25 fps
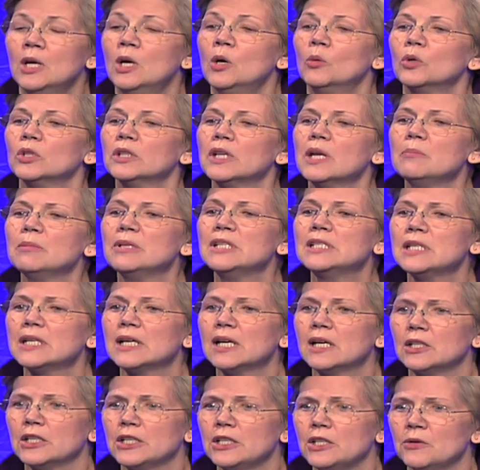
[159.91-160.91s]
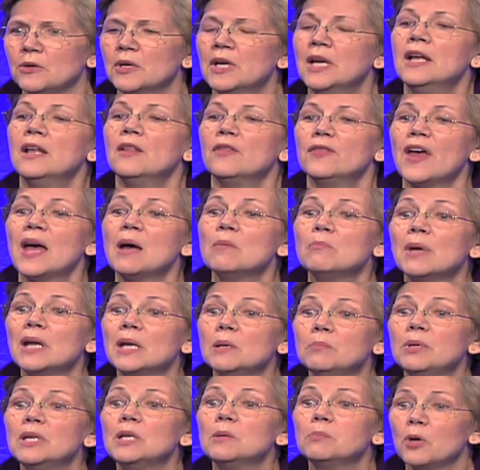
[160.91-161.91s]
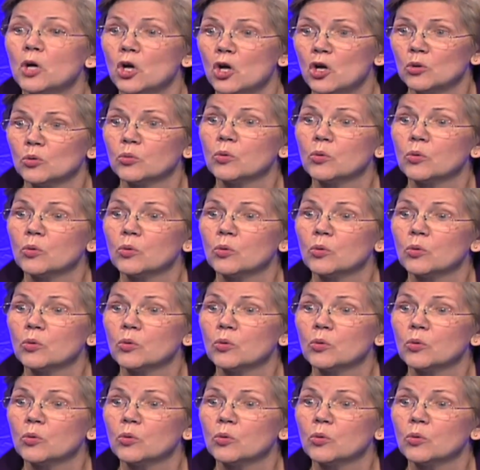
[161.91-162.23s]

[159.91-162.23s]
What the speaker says: Well, let me tell you, that may be Paul